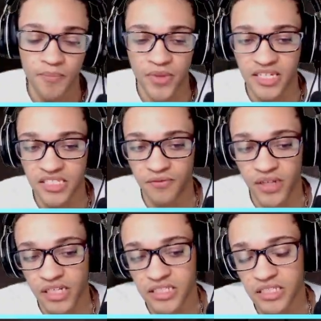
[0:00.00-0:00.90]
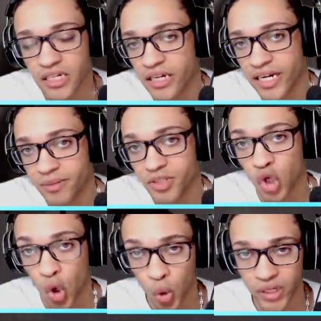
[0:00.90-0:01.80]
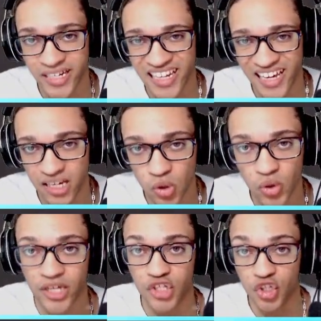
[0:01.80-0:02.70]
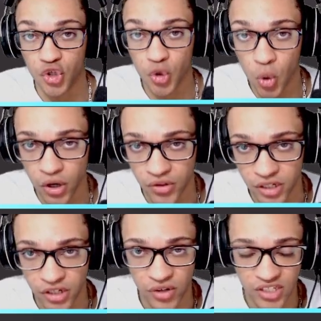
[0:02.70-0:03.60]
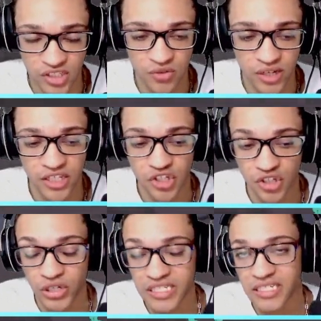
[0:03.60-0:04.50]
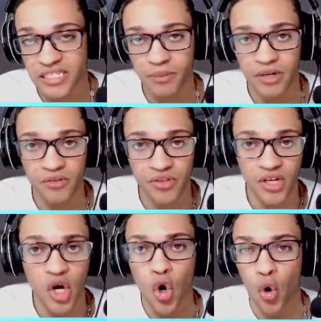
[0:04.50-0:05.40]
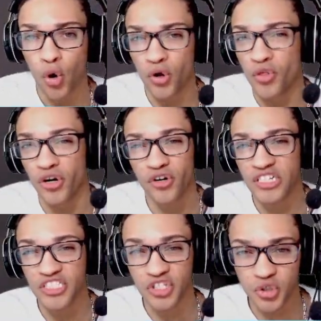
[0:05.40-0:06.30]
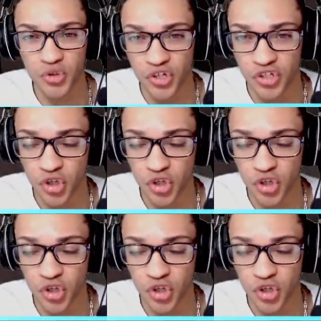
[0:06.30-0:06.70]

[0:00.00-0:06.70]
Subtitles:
is if like let's say an enemy's holding an angle and you are the aggressor, right? Like you're aggressing them and everything, or they're aggressing you, you're